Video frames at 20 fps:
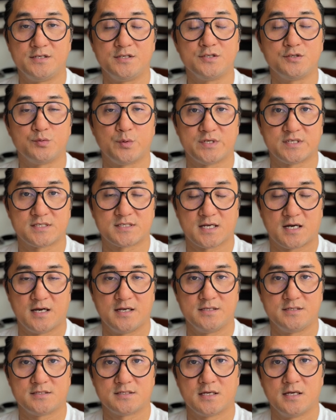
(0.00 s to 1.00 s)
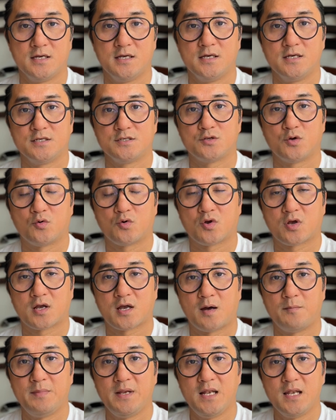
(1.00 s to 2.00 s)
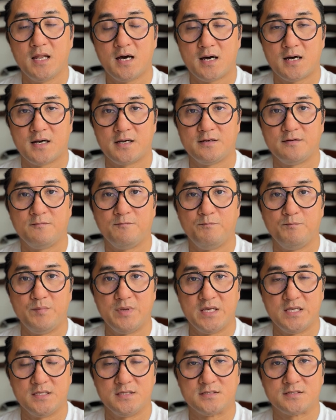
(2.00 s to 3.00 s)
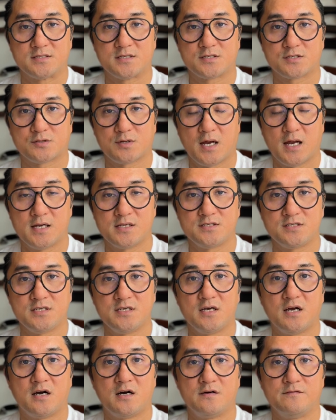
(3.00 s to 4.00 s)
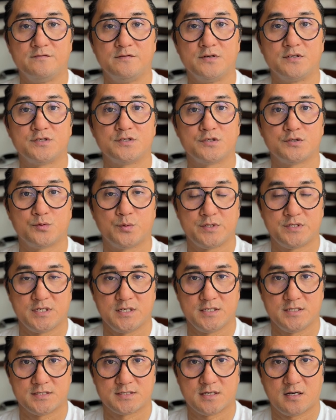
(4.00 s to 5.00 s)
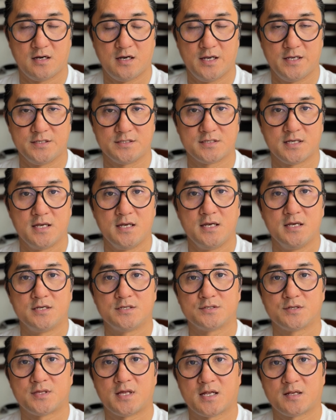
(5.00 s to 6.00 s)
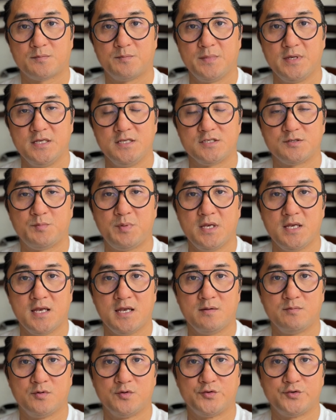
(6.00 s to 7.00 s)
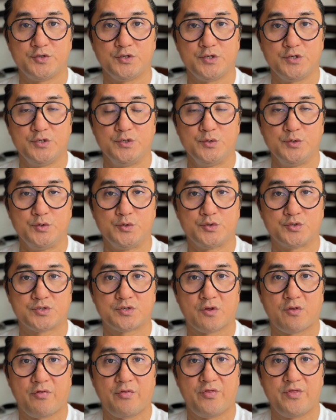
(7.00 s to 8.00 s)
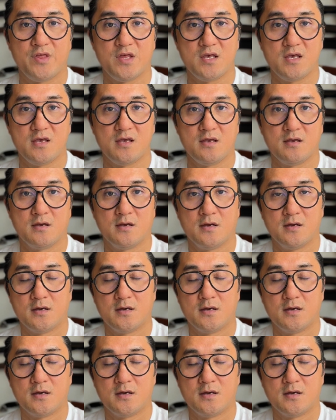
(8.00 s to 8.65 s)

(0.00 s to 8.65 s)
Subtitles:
to switch sides. So kabilaan means the strategy of switching sides. So that means being able to use the